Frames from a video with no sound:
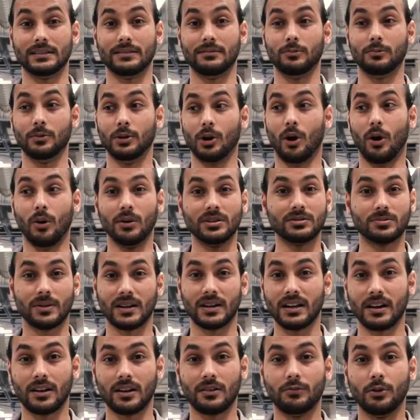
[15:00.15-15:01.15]
We always
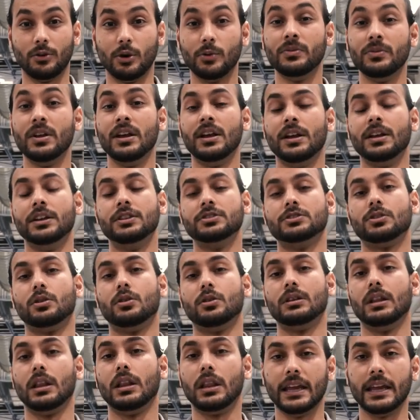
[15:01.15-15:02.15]
run out of room. So the